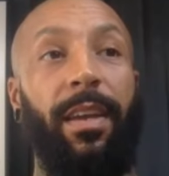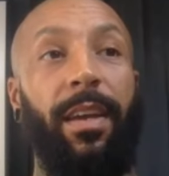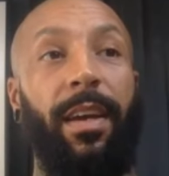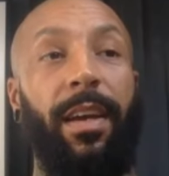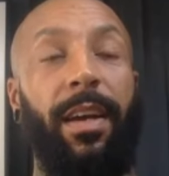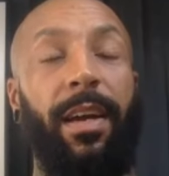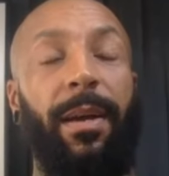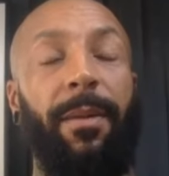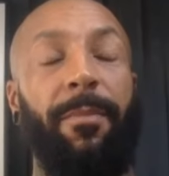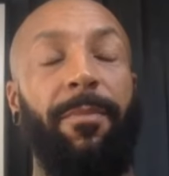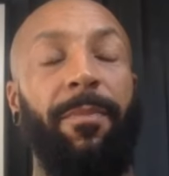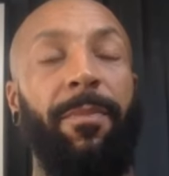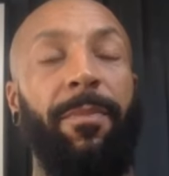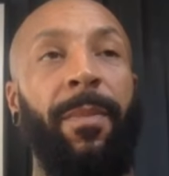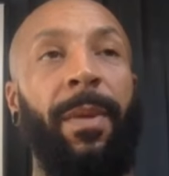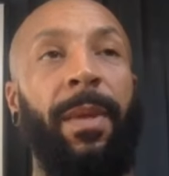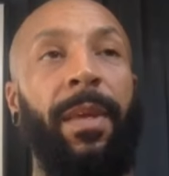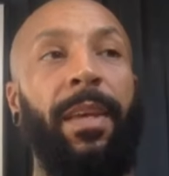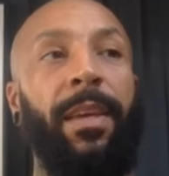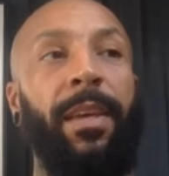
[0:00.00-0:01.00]
Um,
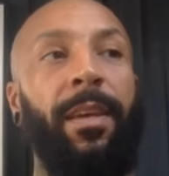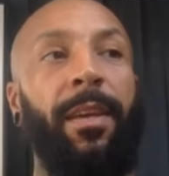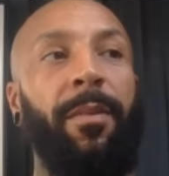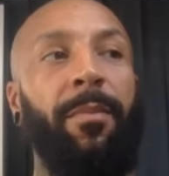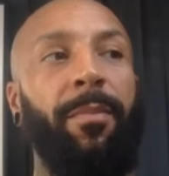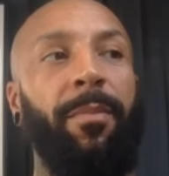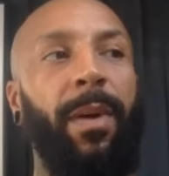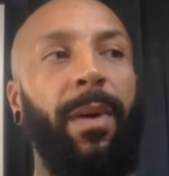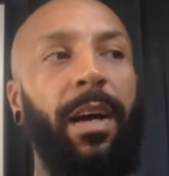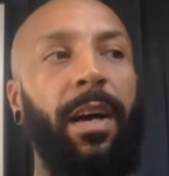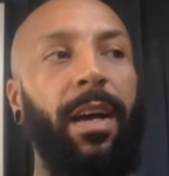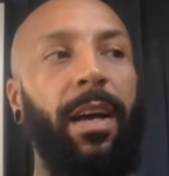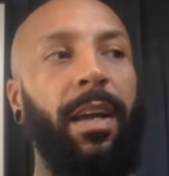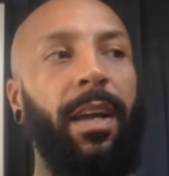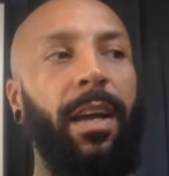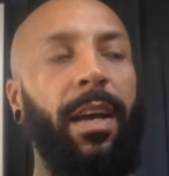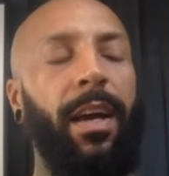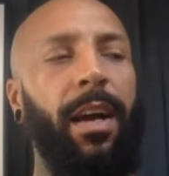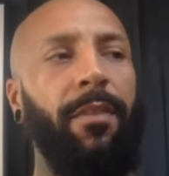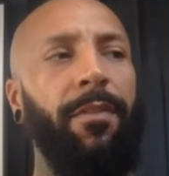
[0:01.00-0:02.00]
but
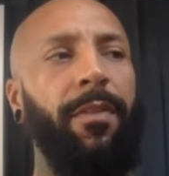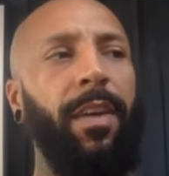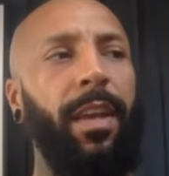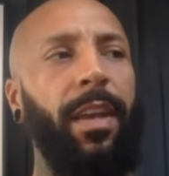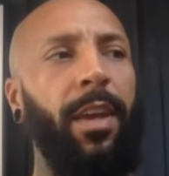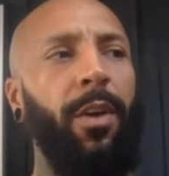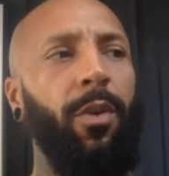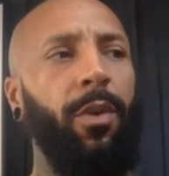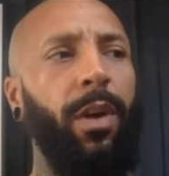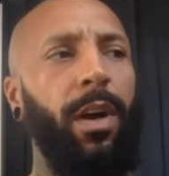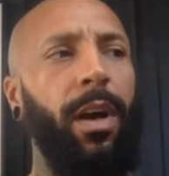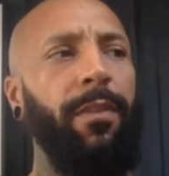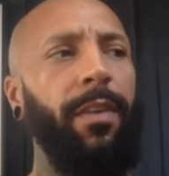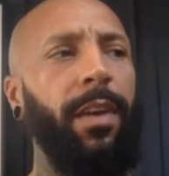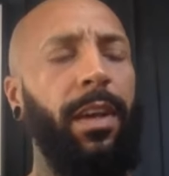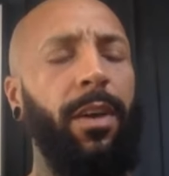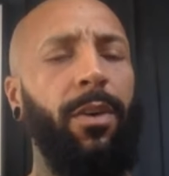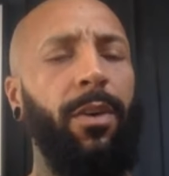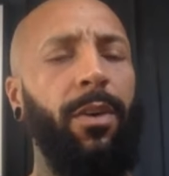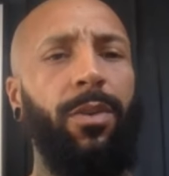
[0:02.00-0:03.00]
I think he'll I
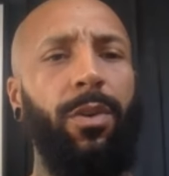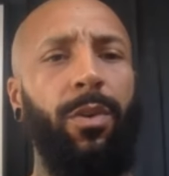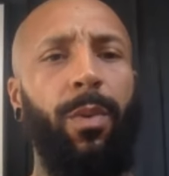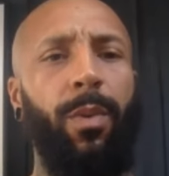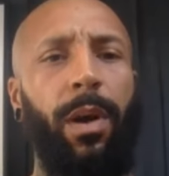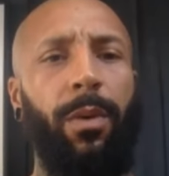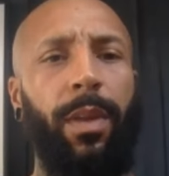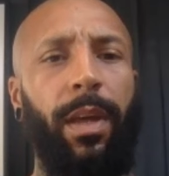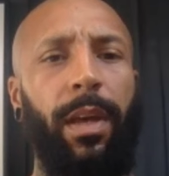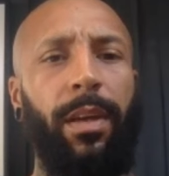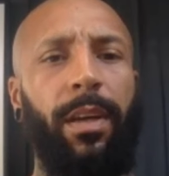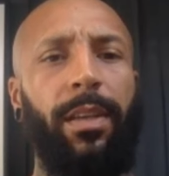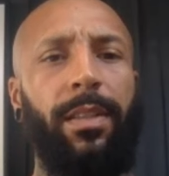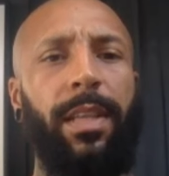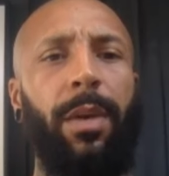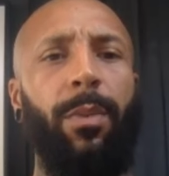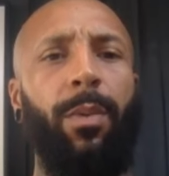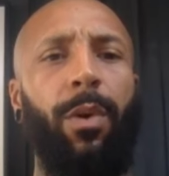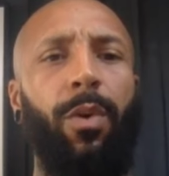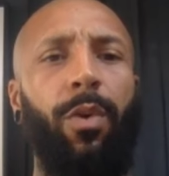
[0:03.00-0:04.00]
think he'll do well there because
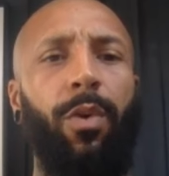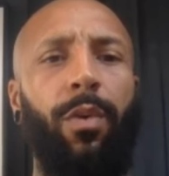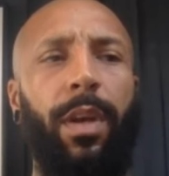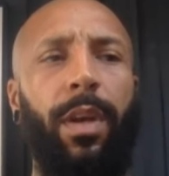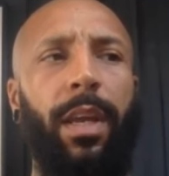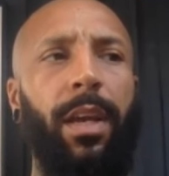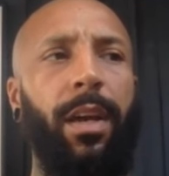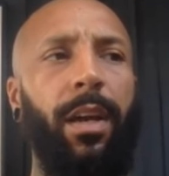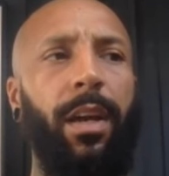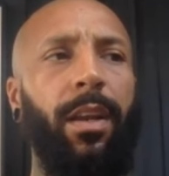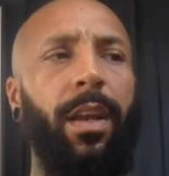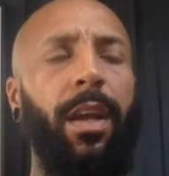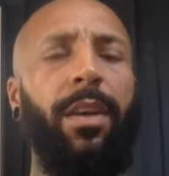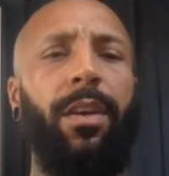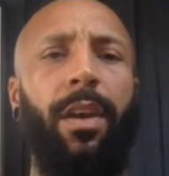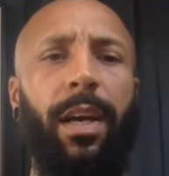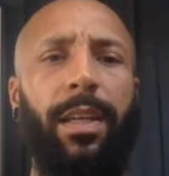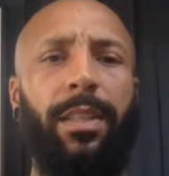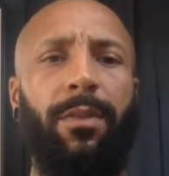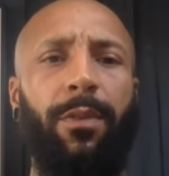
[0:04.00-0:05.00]
they were already a, a
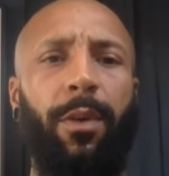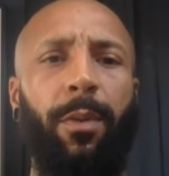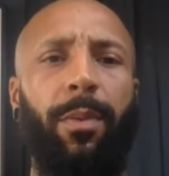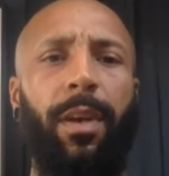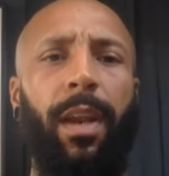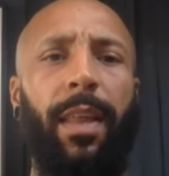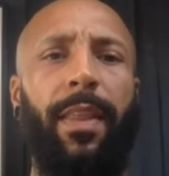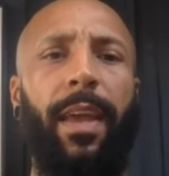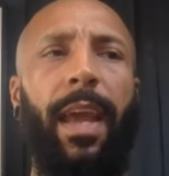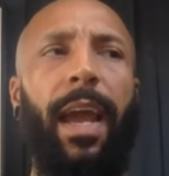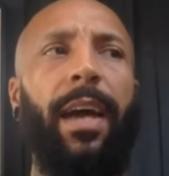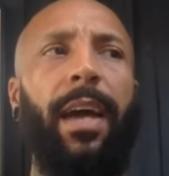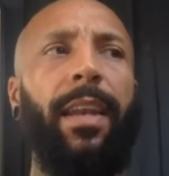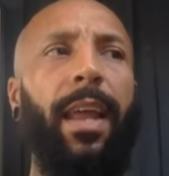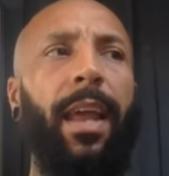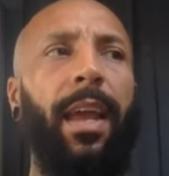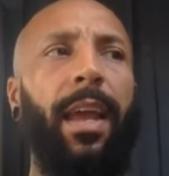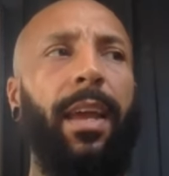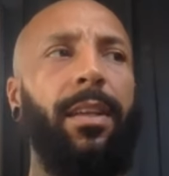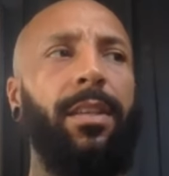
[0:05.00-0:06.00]
nice foot like they had
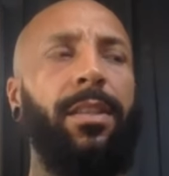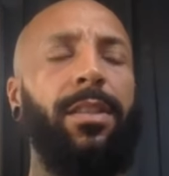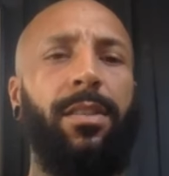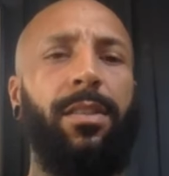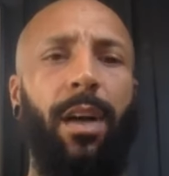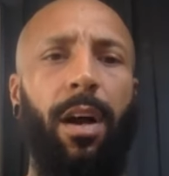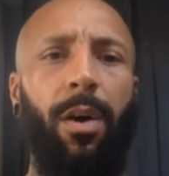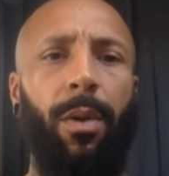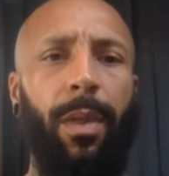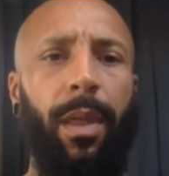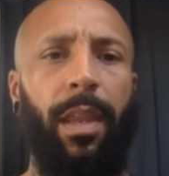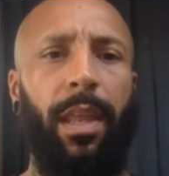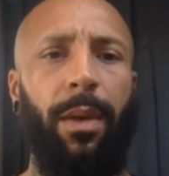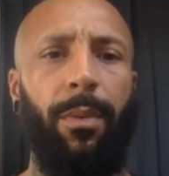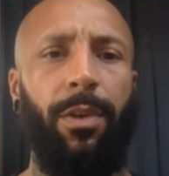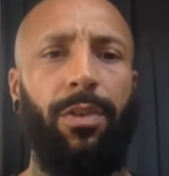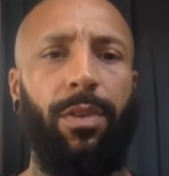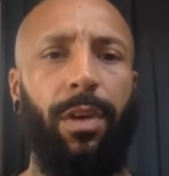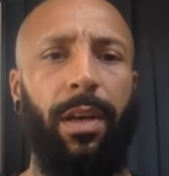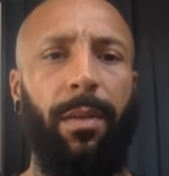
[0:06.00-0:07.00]
a style that they
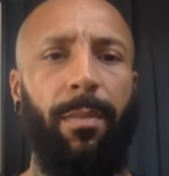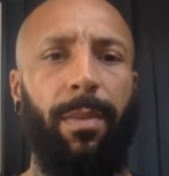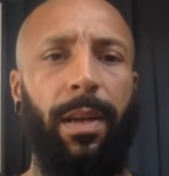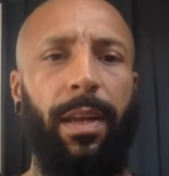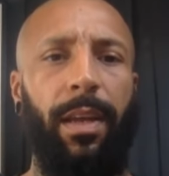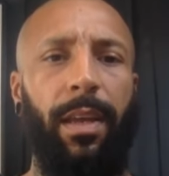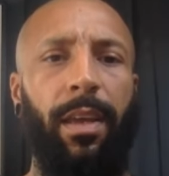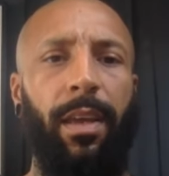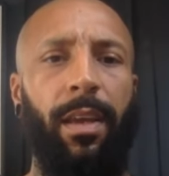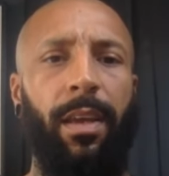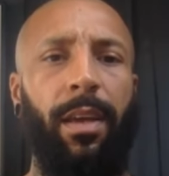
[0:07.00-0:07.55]
were trying to play.